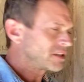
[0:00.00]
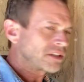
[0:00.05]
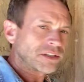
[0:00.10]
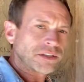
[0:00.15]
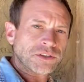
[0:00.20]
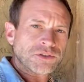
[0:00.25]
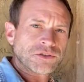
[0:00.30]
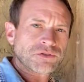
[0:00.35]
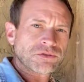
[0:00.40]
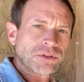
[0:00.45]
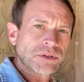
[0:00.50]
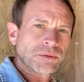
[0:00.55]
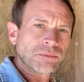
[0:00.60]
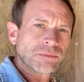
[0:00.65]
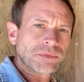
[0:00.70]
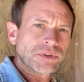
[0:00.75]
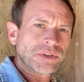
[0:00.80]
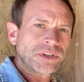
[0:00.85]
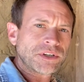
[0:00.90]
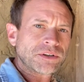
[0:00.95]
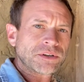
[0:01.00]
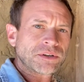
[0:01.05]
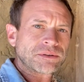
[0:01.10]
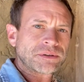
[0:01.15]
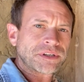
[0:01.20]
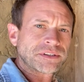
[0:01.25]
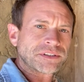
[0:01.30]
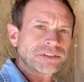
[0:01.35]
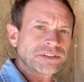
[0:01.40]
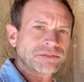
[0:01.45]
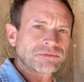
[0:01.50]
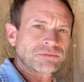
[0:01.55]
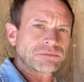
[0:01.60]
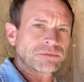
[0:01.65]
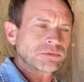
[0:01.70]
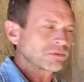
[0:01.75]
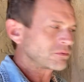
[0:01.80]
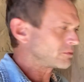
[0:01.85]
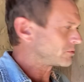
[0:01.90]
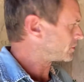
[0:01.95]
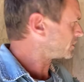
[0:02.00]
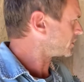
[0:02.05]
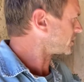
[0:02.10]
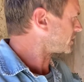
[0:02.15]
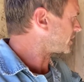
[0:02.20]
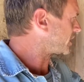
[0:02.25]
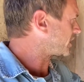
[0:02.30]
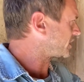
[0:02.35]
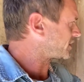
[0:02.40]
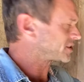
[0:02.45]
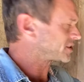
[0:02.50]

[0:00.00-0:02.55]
and the trim here around this really nice